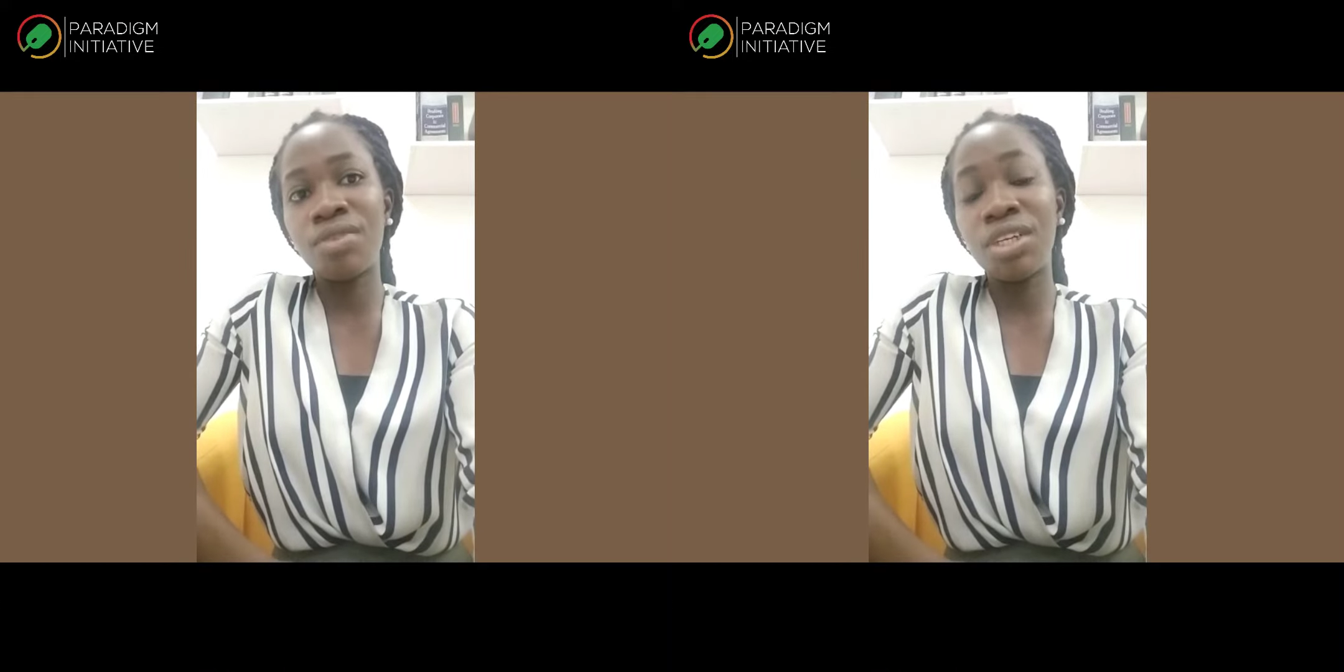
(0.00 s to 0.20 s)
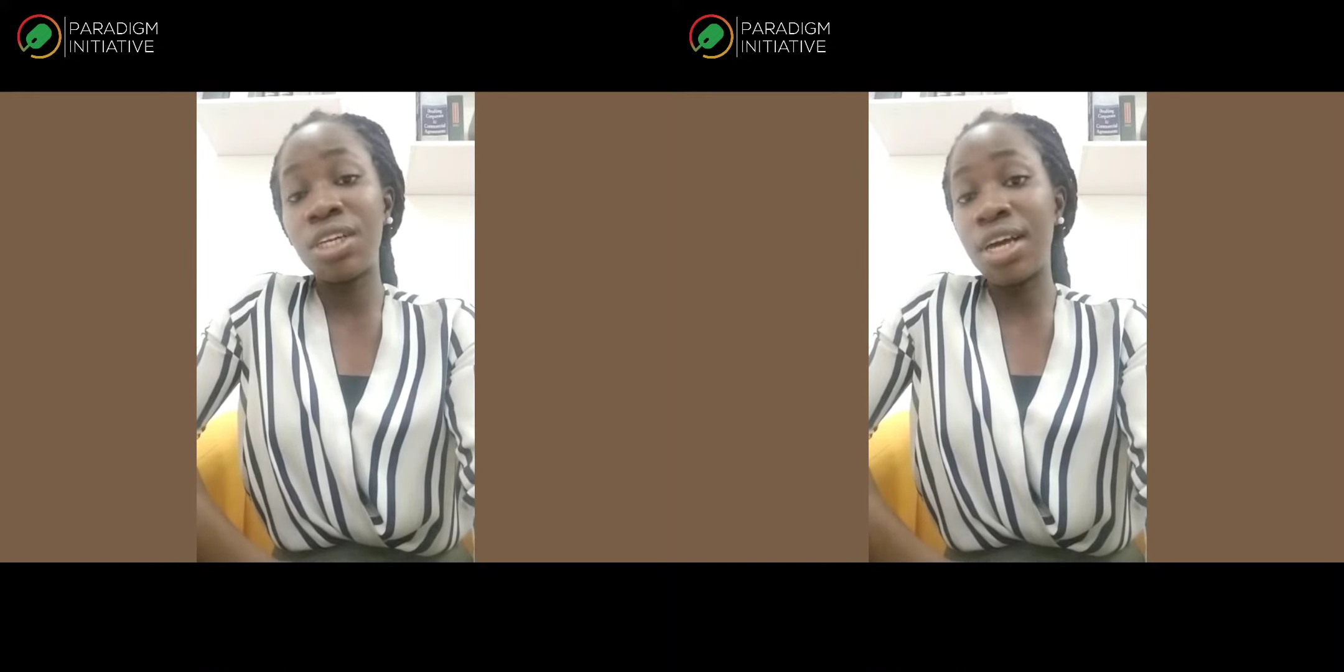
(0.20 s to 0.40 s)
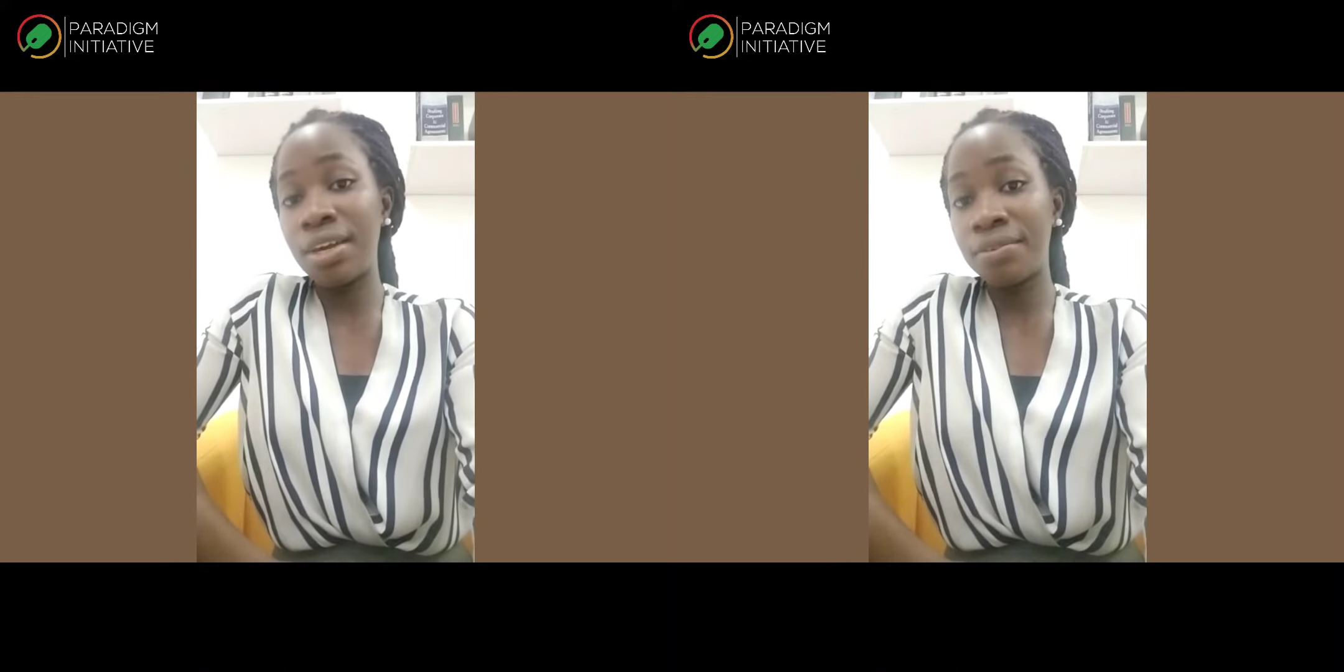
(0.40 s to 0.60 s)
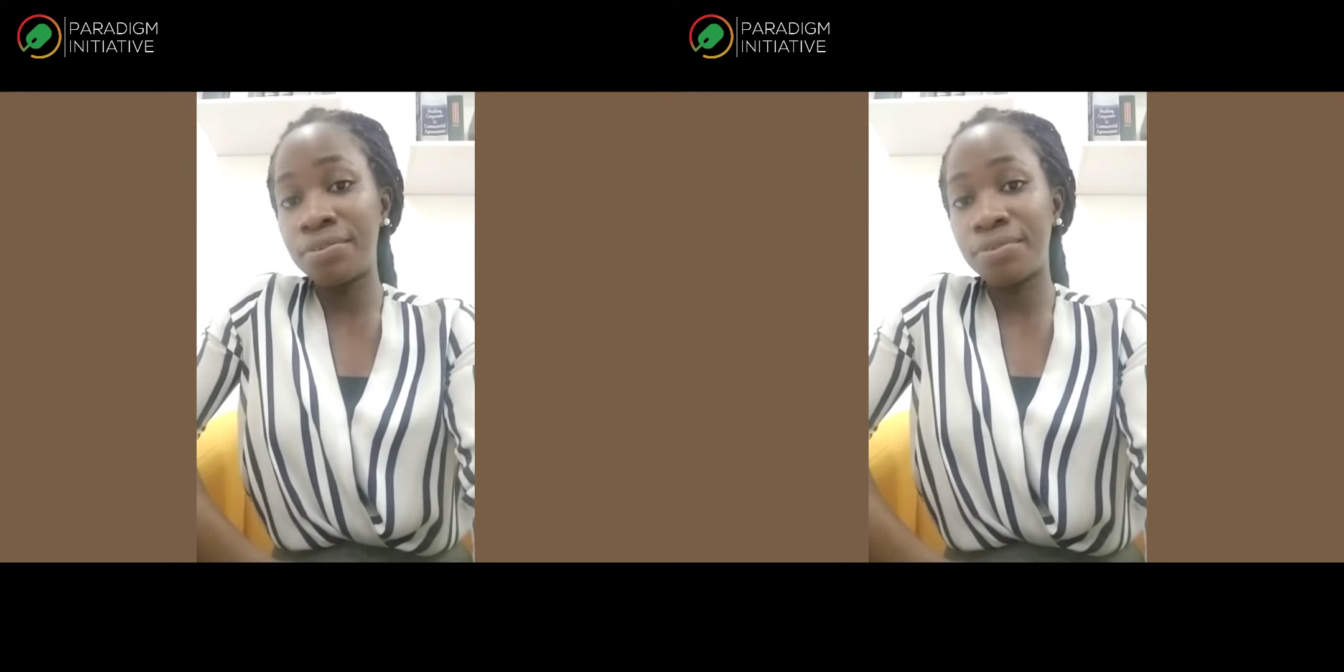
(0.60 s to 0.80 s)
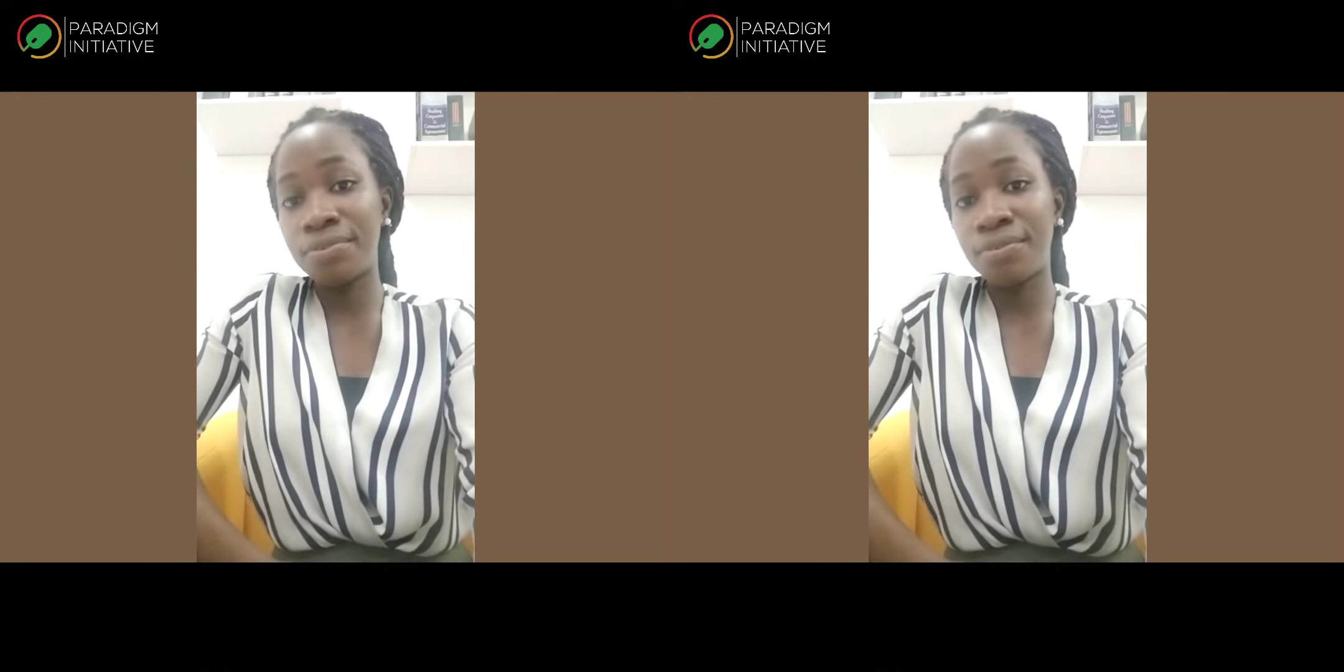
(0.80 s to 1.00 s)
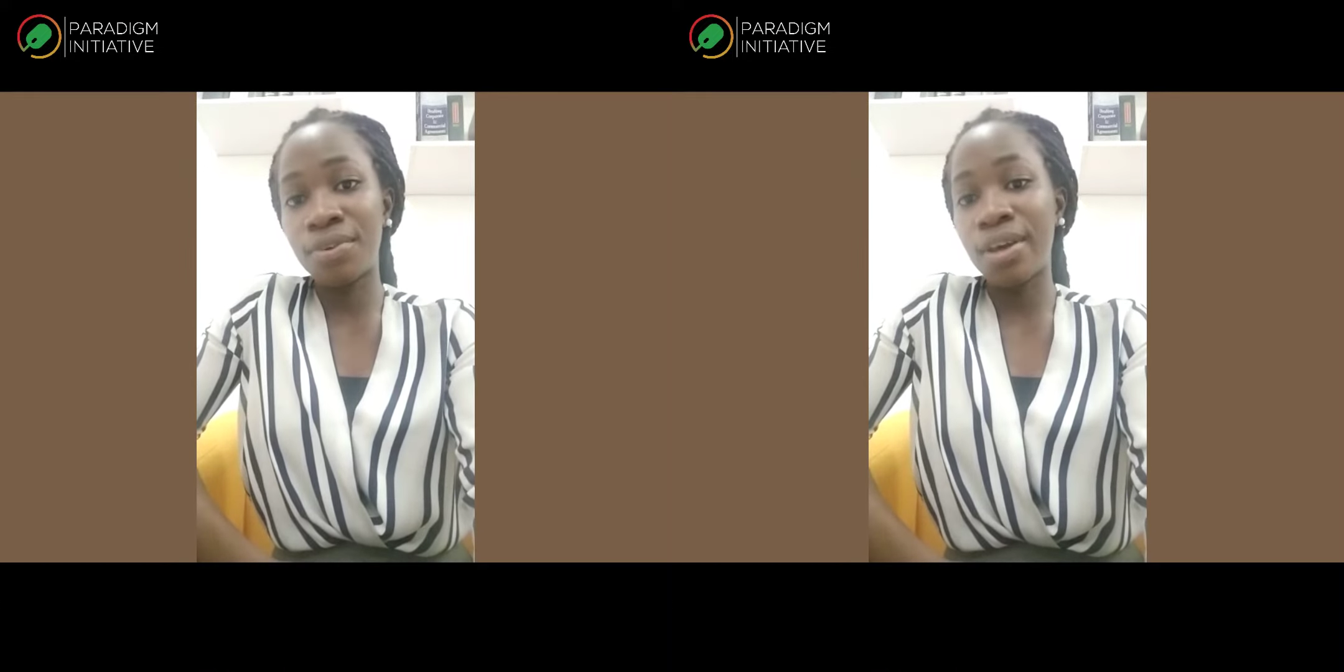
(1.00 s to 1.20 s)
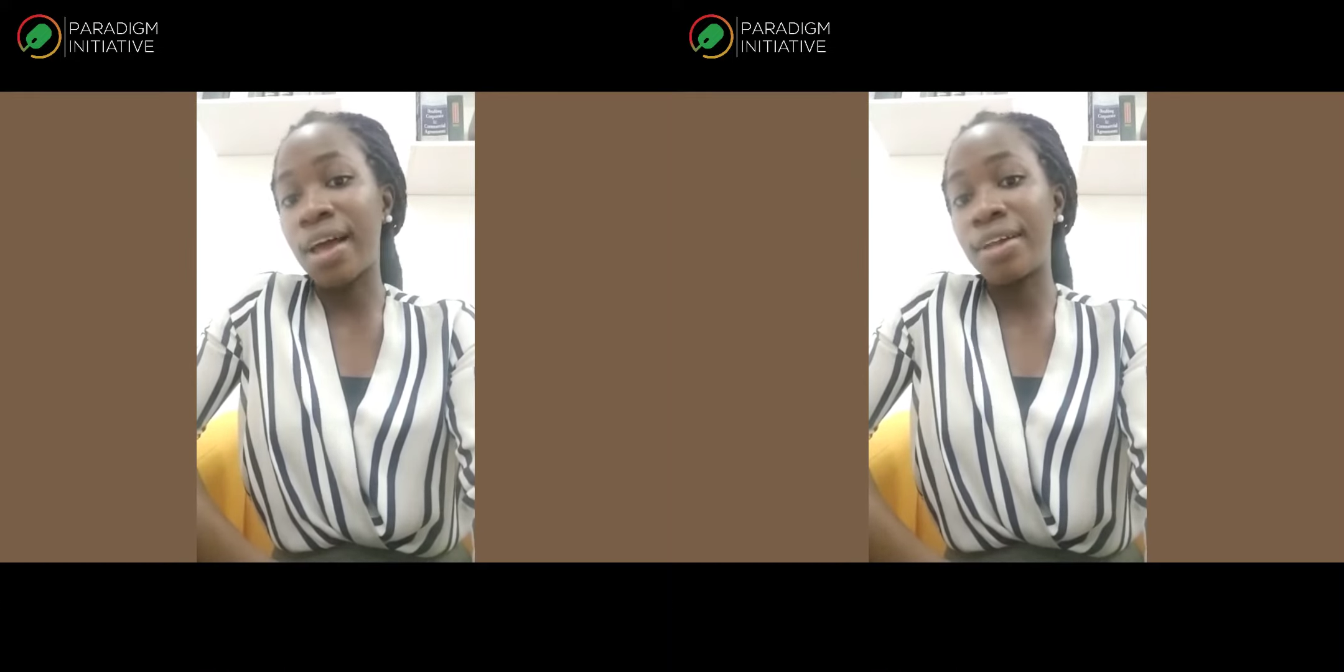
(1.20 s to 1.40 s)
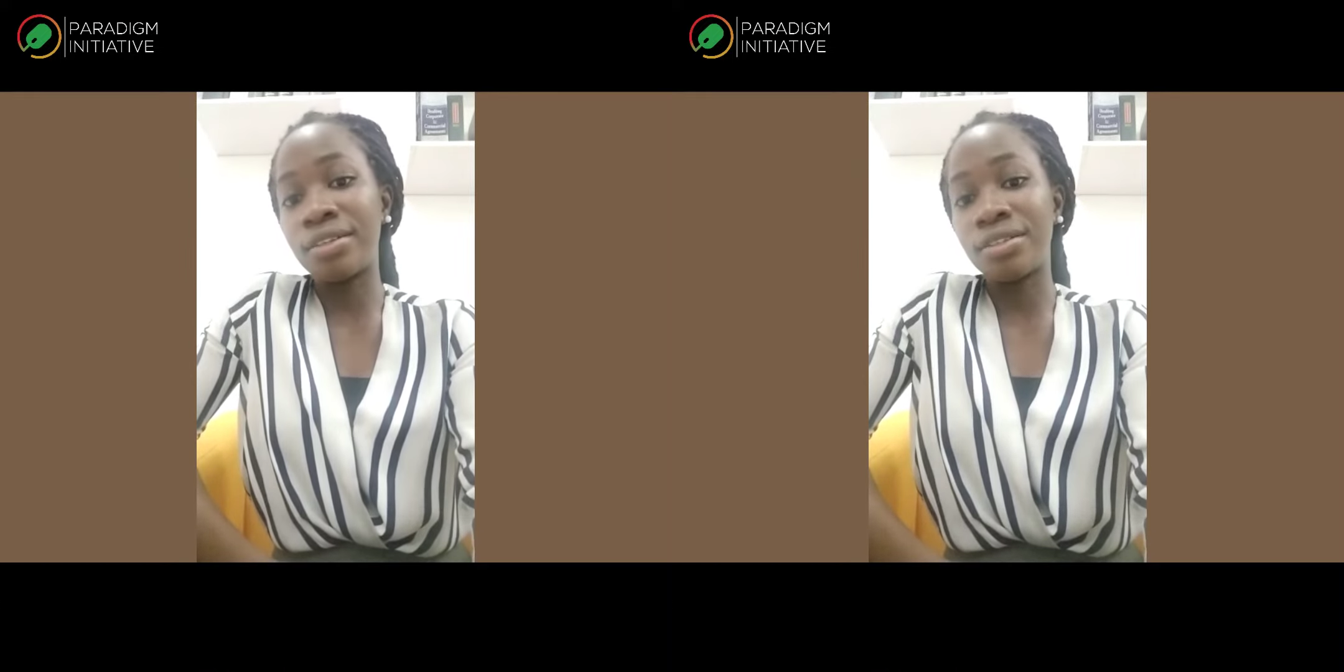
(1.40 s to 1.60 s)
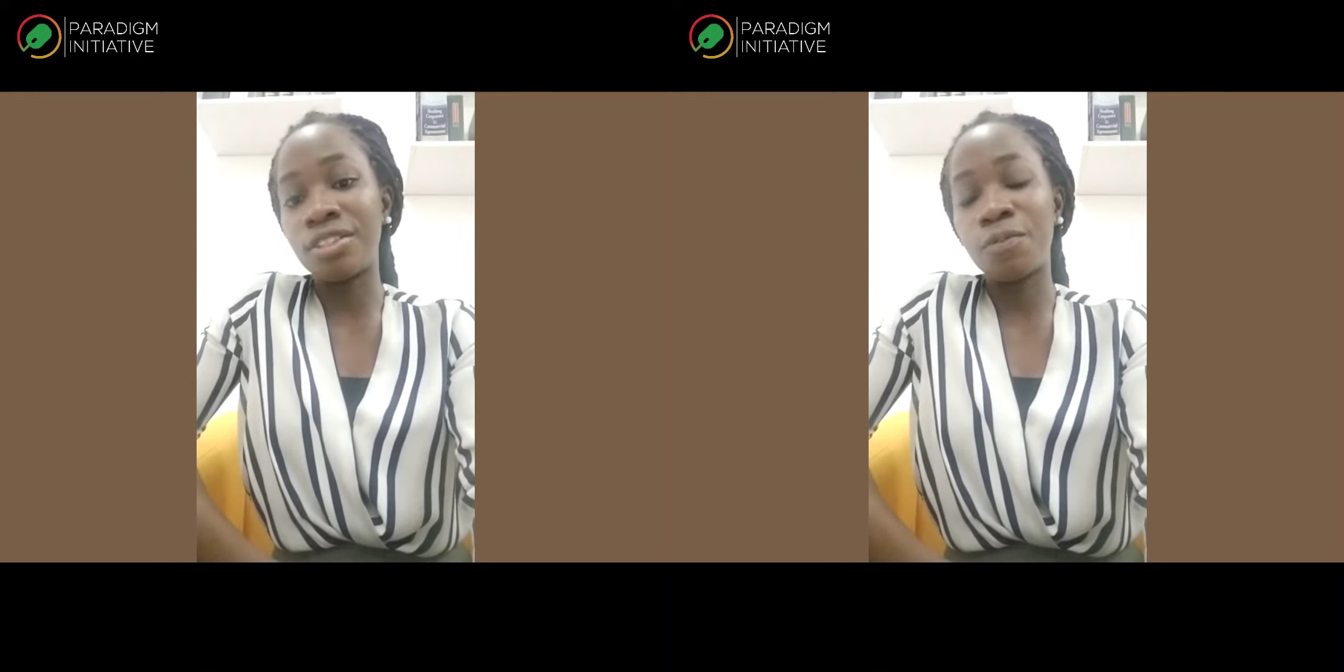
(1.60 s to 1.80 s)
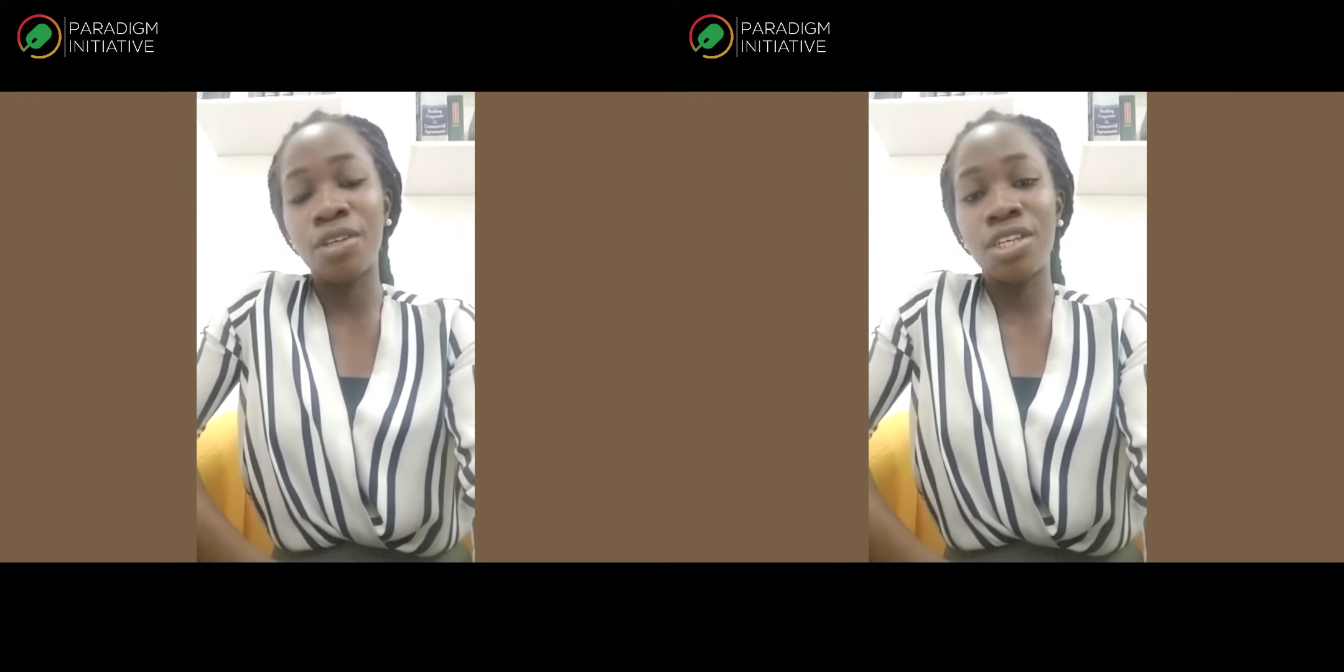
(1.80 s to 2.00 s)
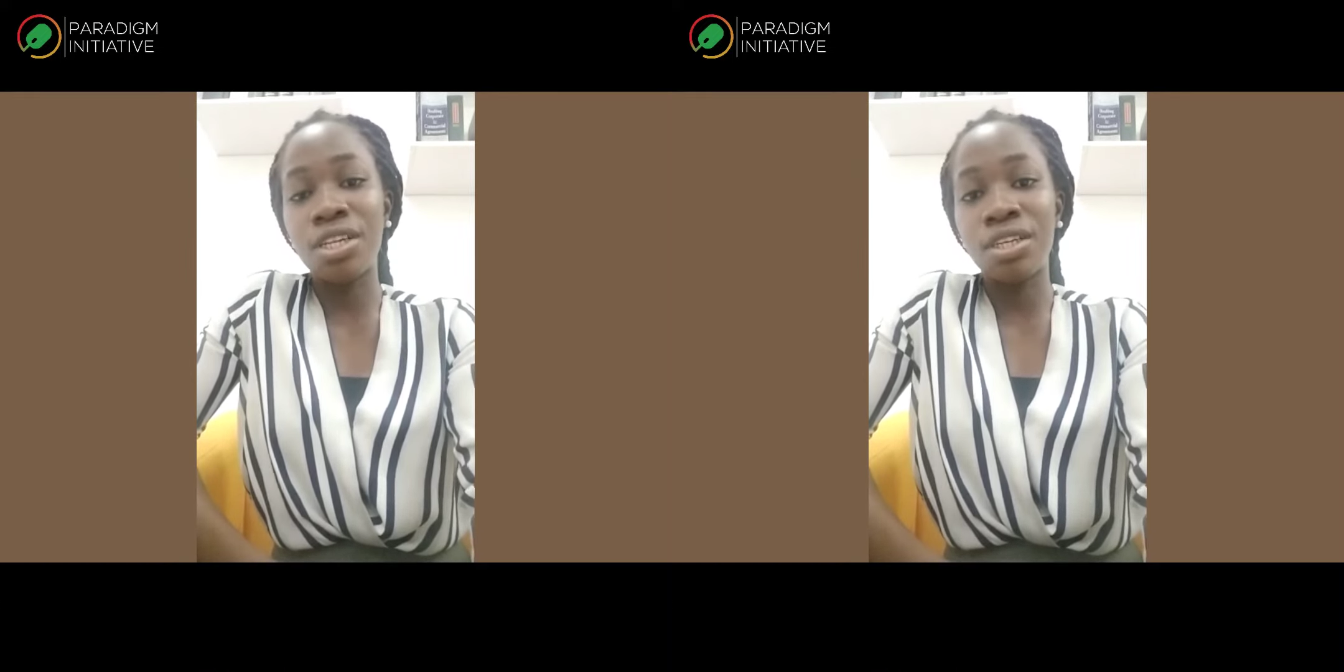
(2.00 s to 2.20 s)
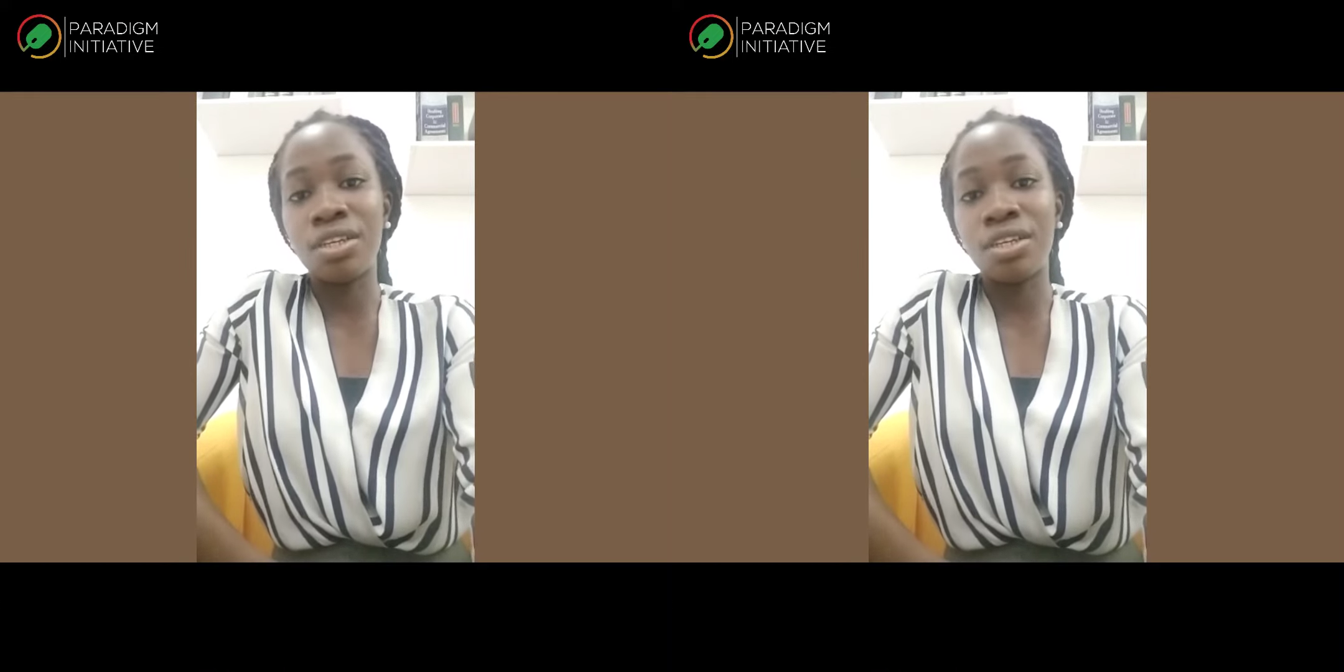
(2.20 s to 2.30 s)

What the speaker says: in life, and especially